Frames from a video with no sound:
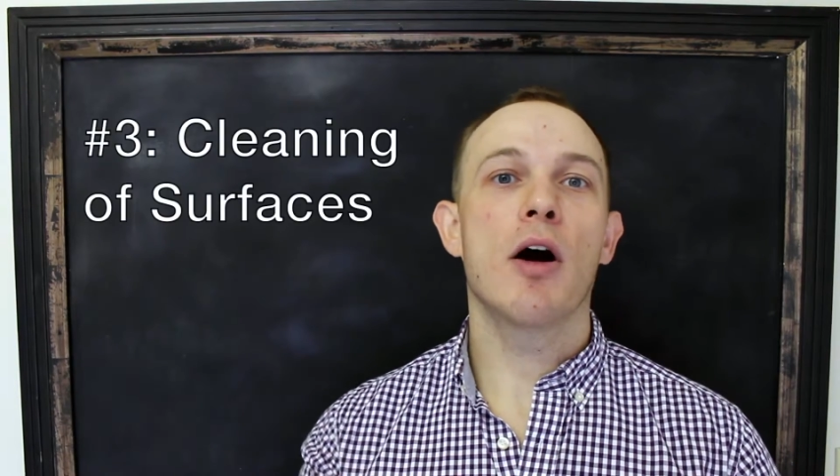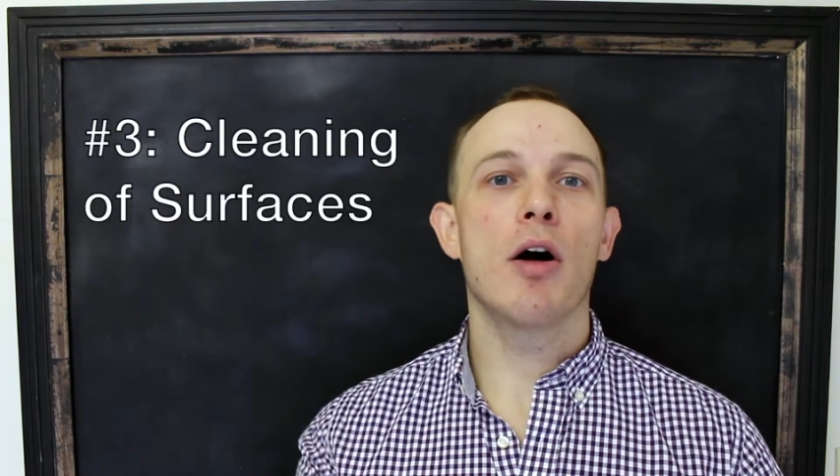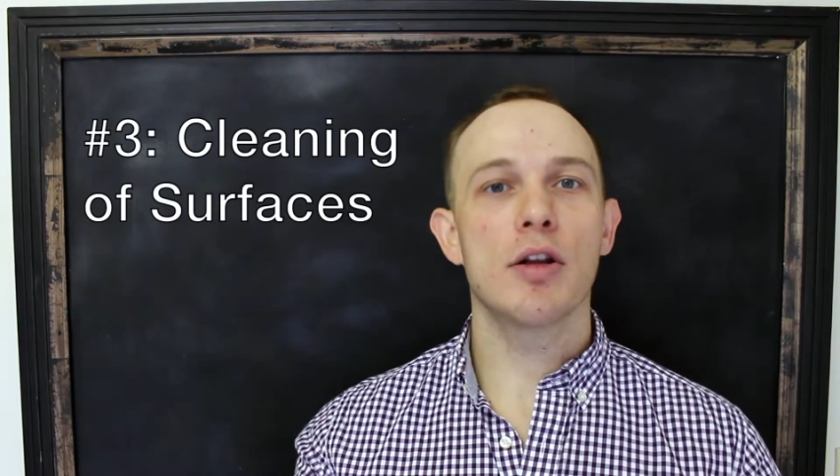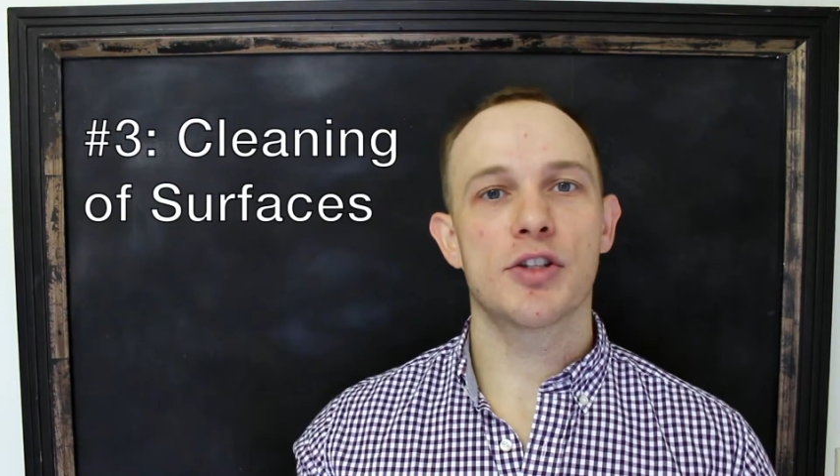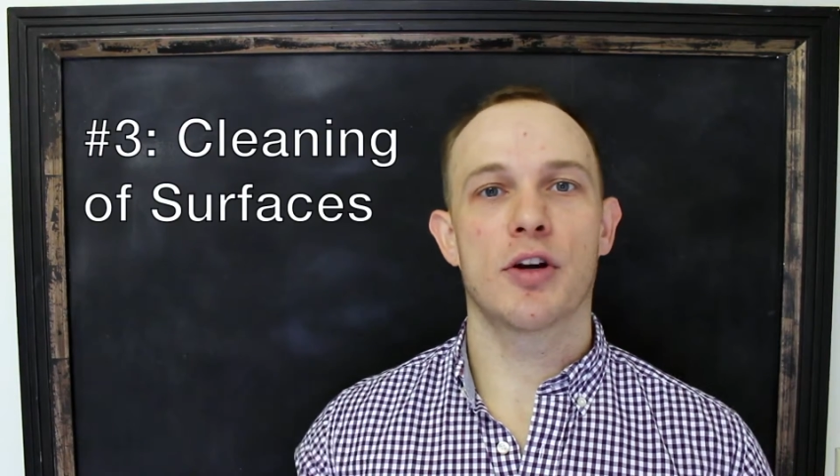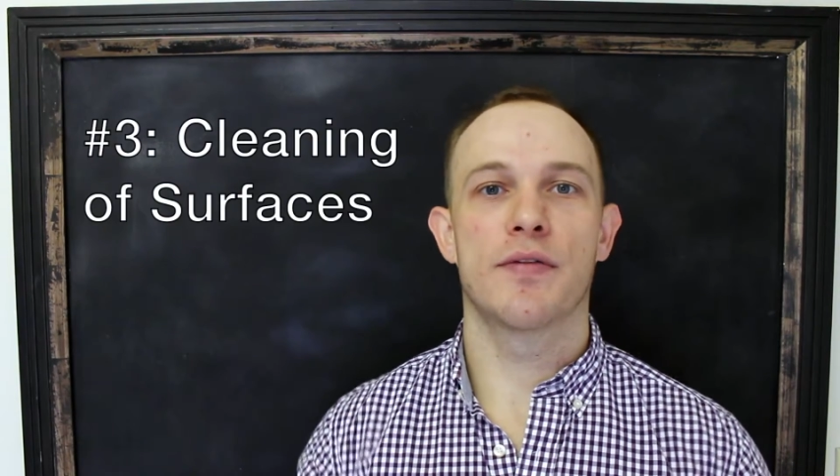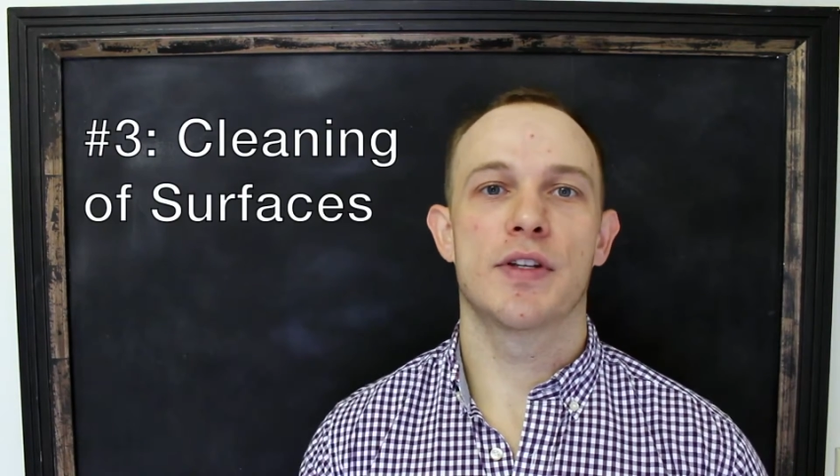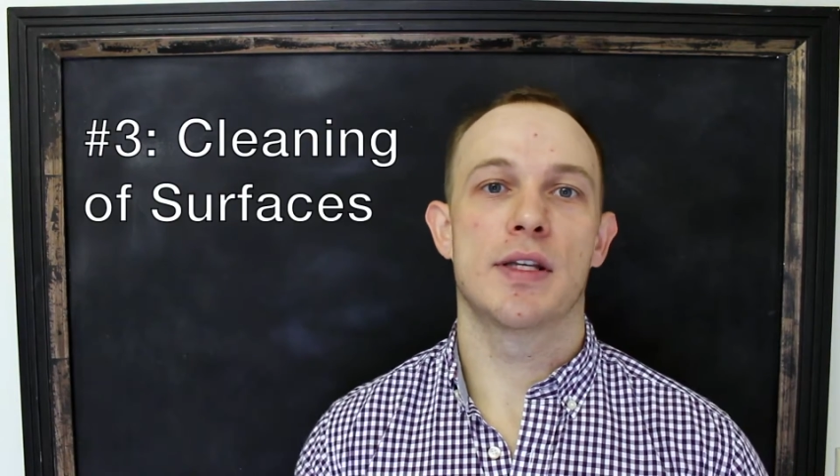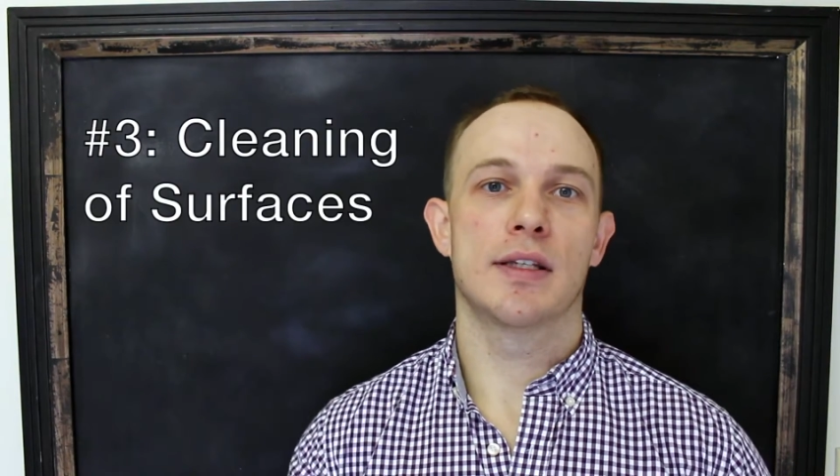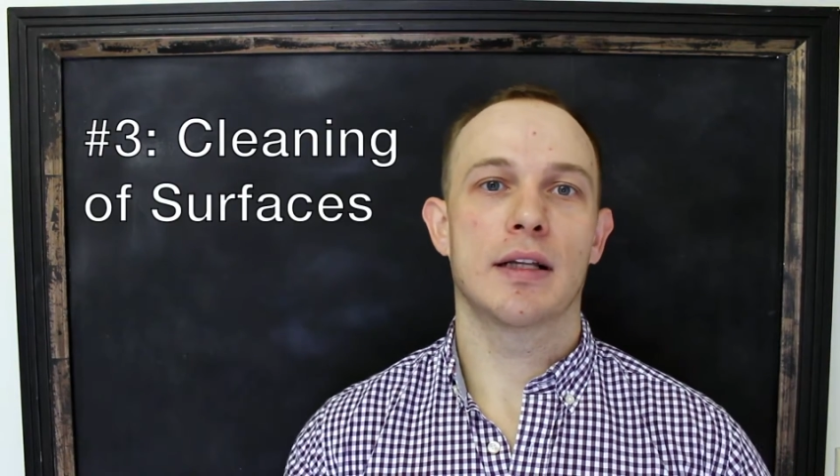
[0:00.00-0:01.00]
all
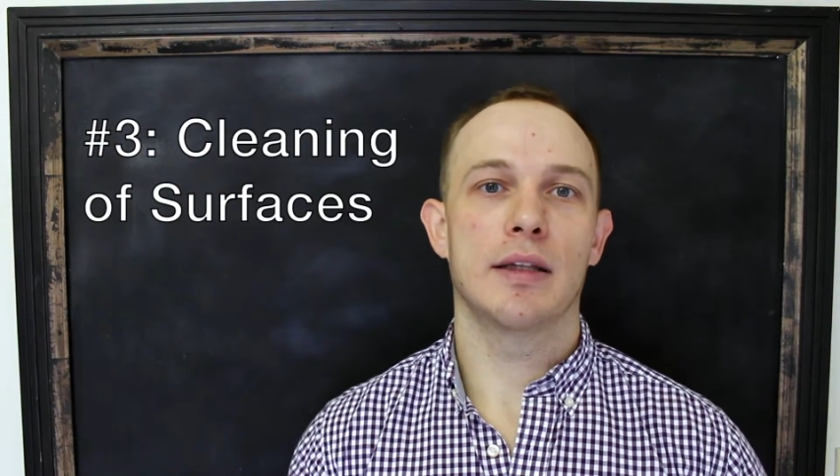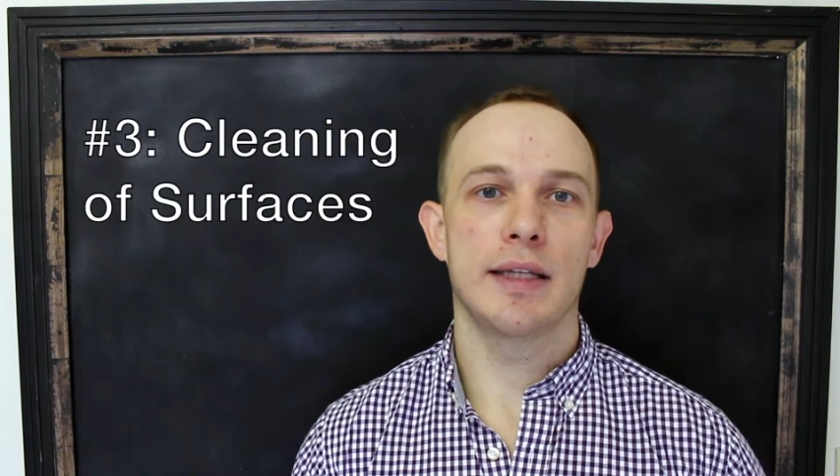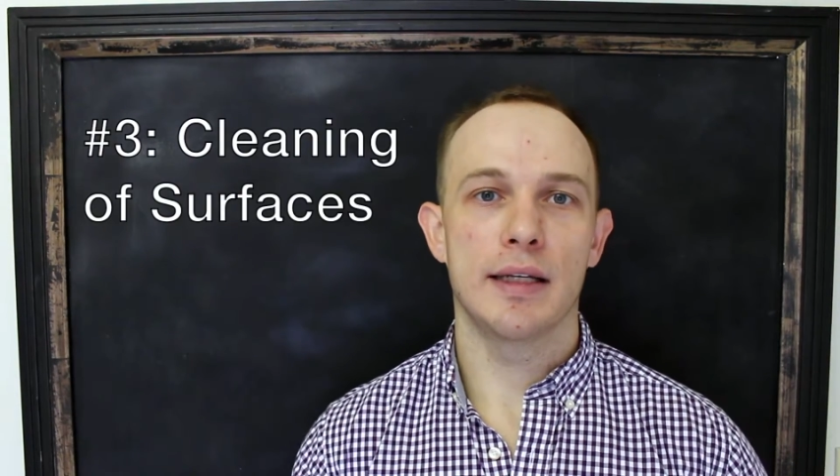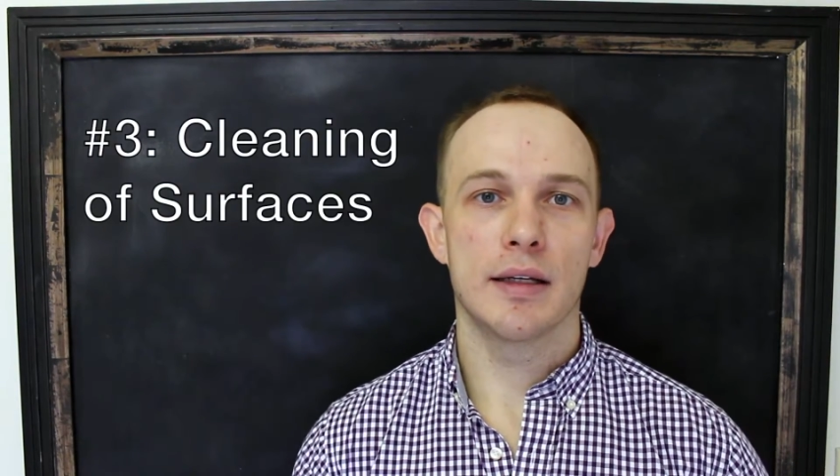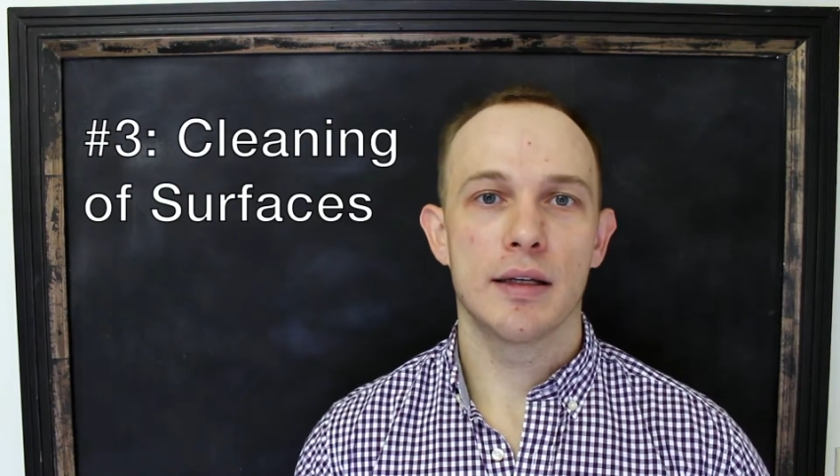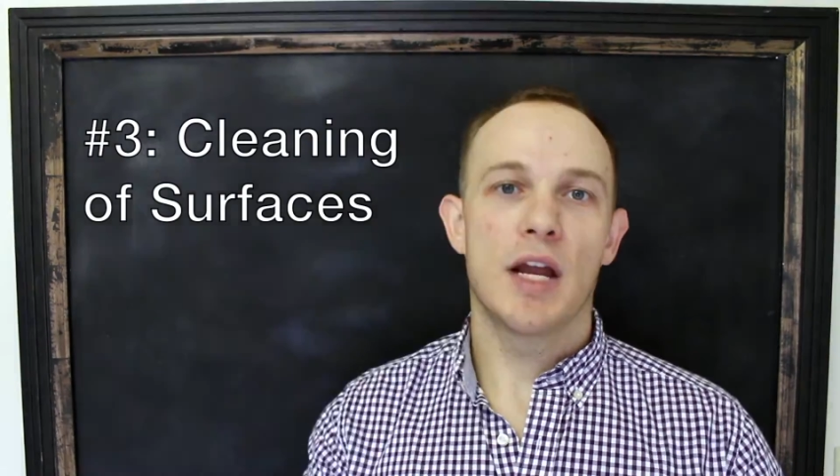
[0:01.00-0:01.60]
surfaces clean.